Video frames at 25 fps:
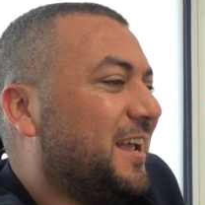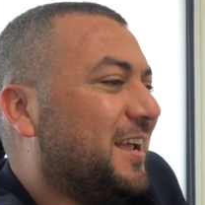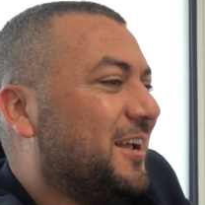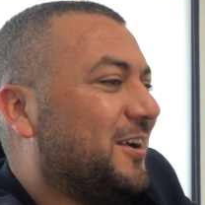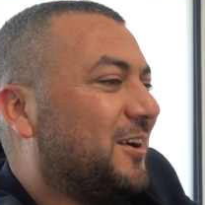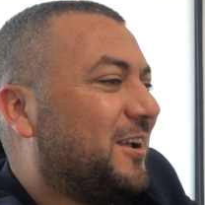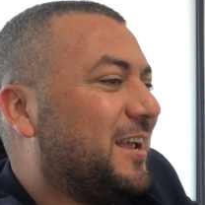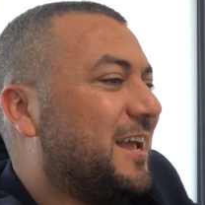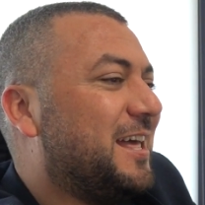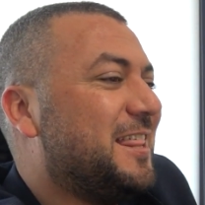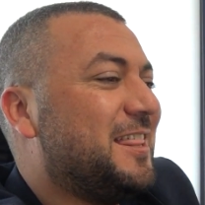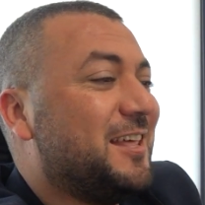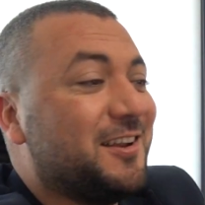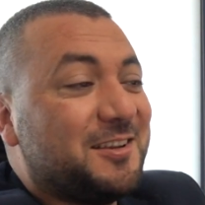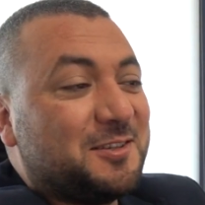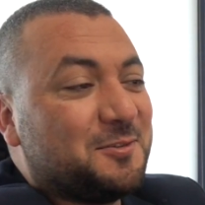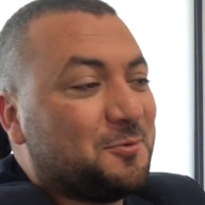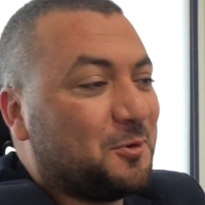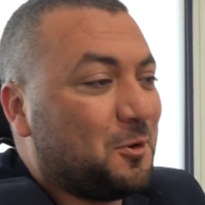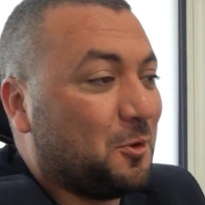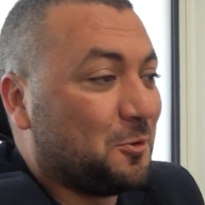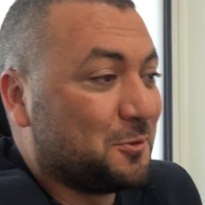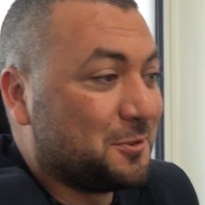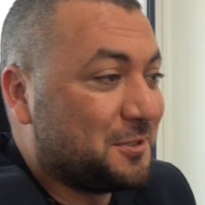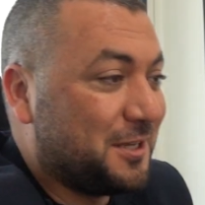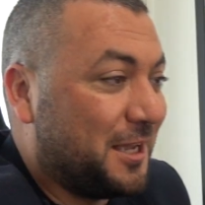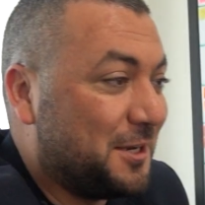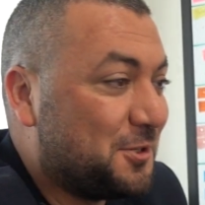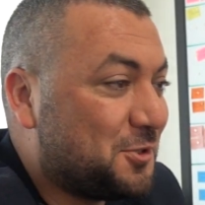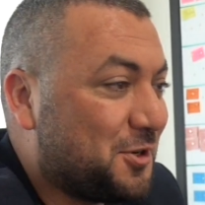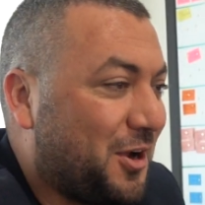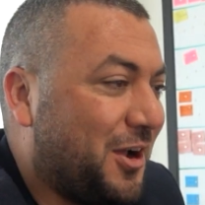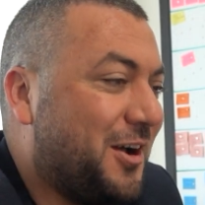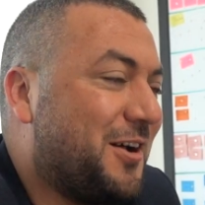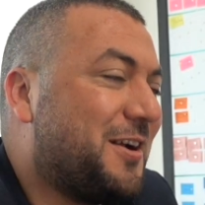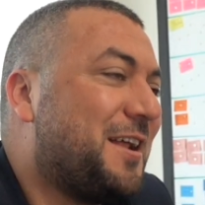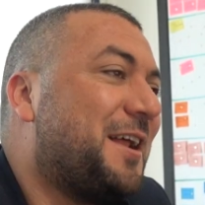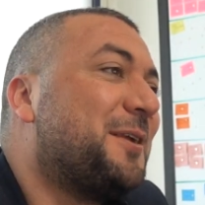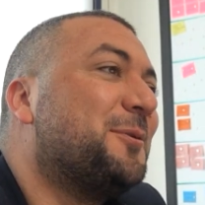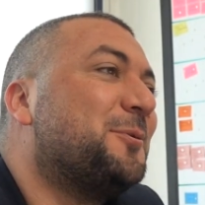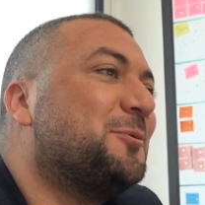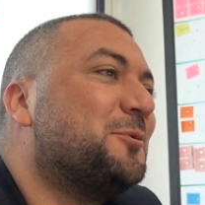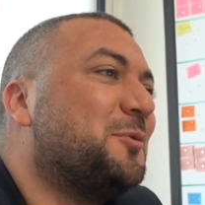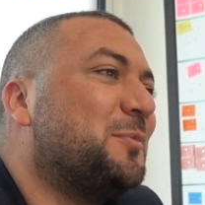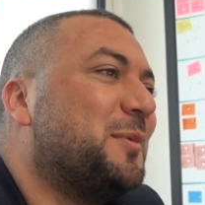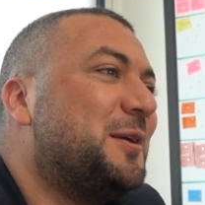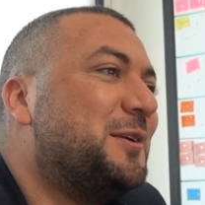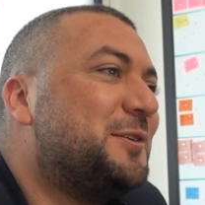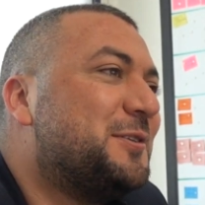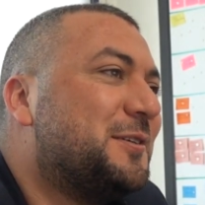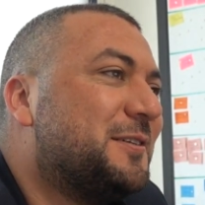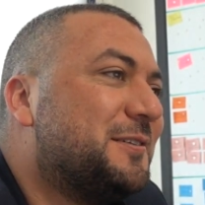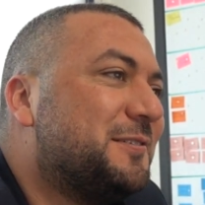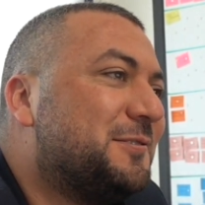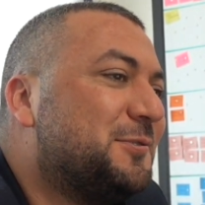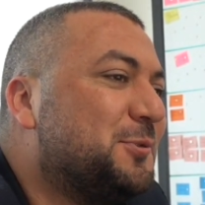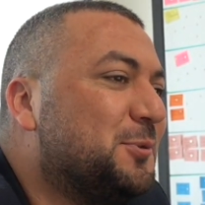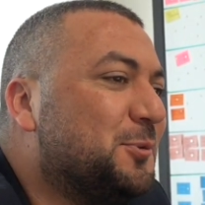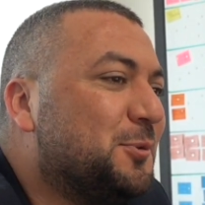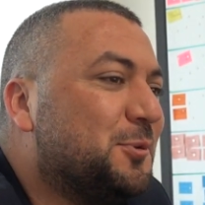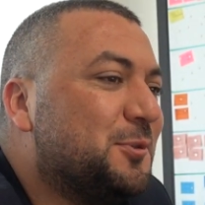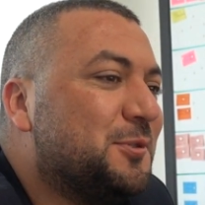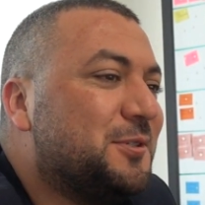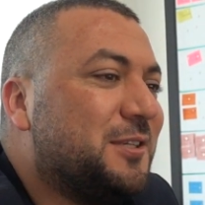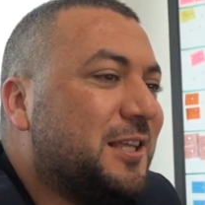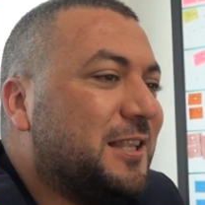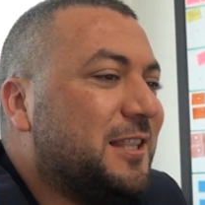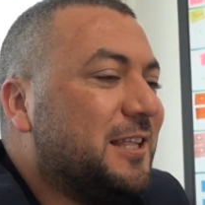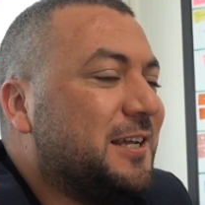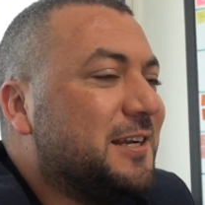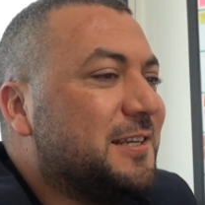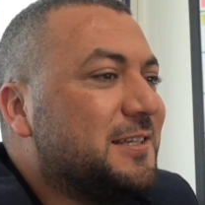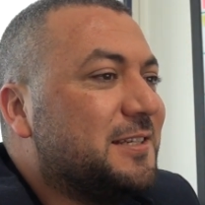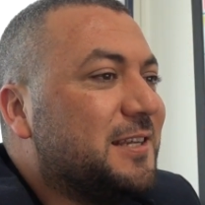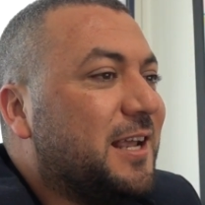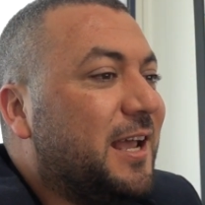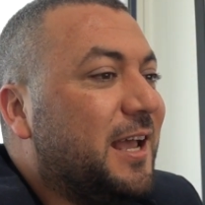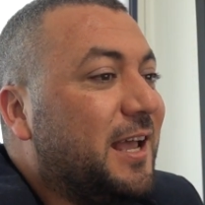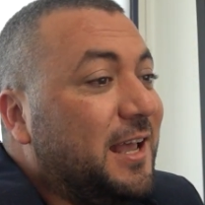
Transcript: Okay, and there is, of course, HR and automation tools, and there is